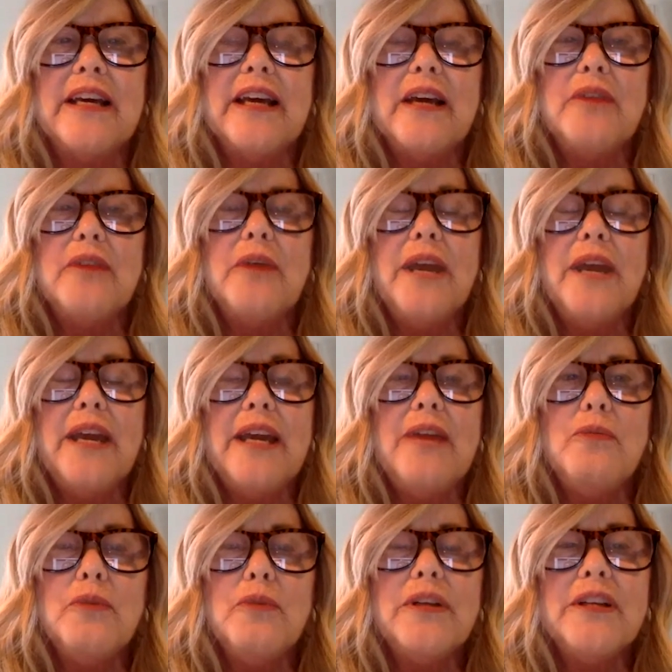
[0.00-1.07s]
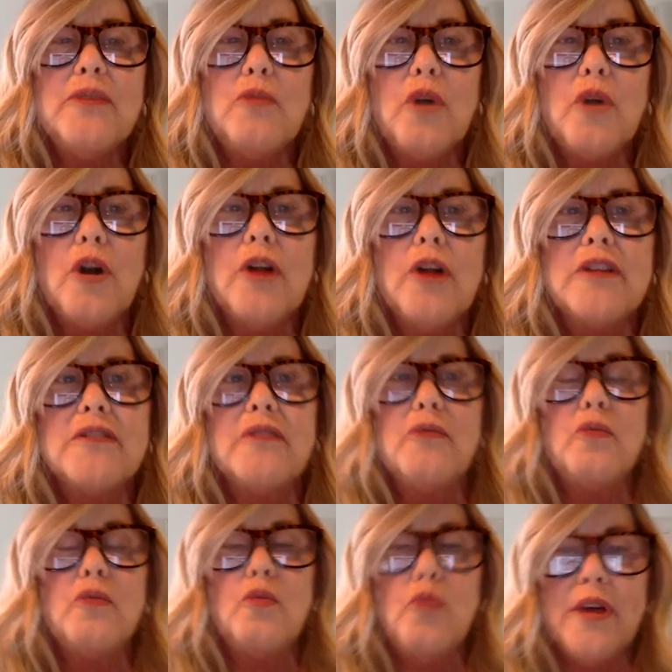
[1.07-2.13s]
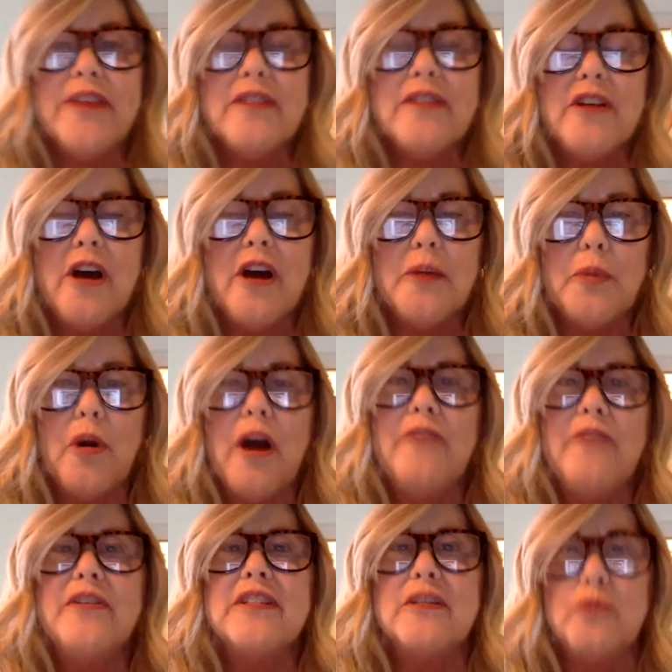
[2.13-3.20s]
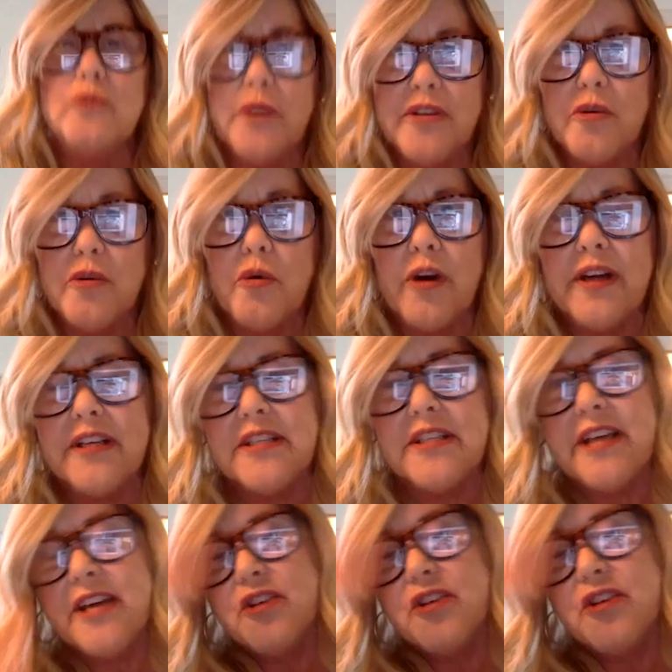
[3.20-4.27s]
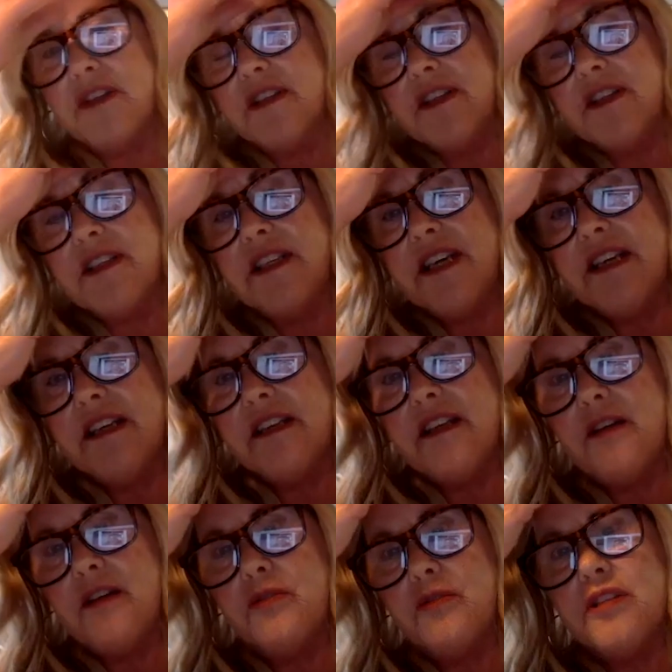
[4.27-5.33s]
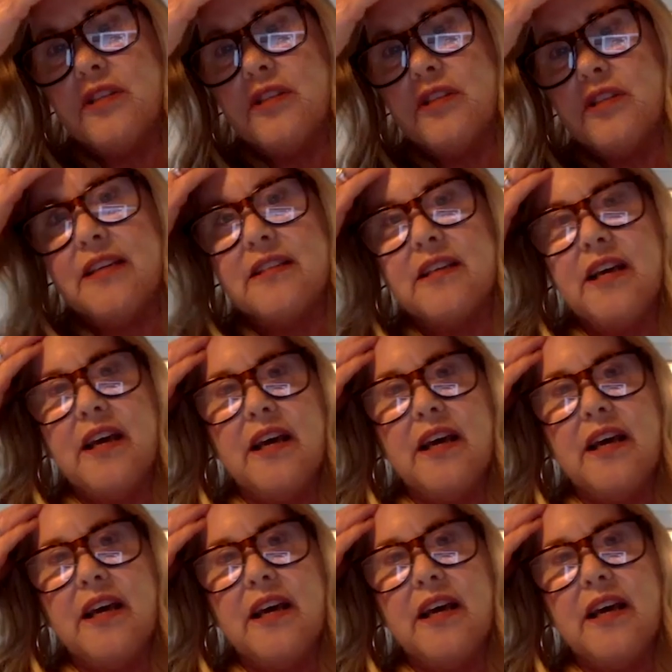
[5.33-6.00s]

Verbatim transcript: he really worked with nonprofits and with organizations to see that those things